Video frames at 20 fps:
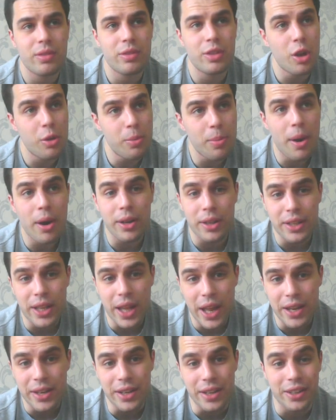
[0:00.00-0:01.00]
no pun
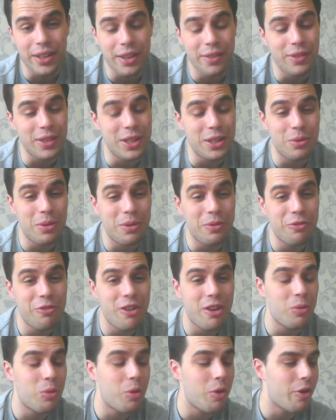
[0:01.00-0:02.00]
intended, given he's with
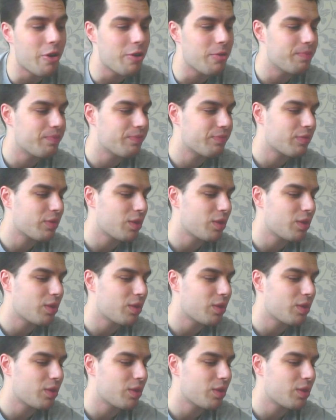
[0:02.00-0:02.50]
Frank Warren,